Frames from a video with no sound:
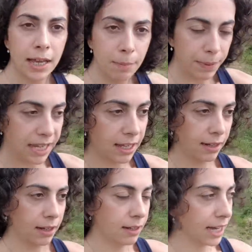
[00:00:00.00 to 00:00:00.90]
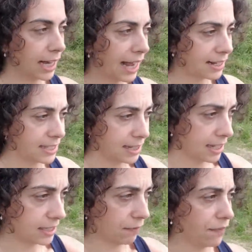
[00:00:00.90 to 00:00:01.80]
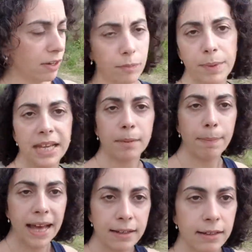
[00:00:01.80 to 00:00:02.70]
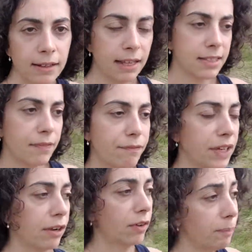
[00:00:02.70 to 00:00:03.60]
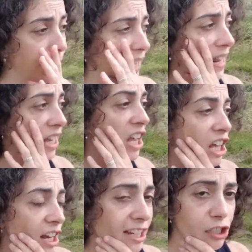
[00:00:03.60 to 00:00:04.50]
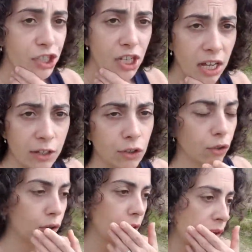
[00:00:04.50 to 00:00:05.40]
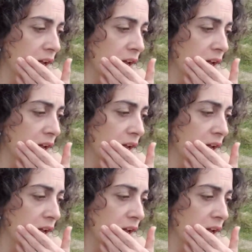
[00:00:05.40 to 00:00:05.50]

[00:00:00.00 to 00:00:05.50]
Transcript: being neglected, there's a fear of being abandoned, there's a fear of being shunned or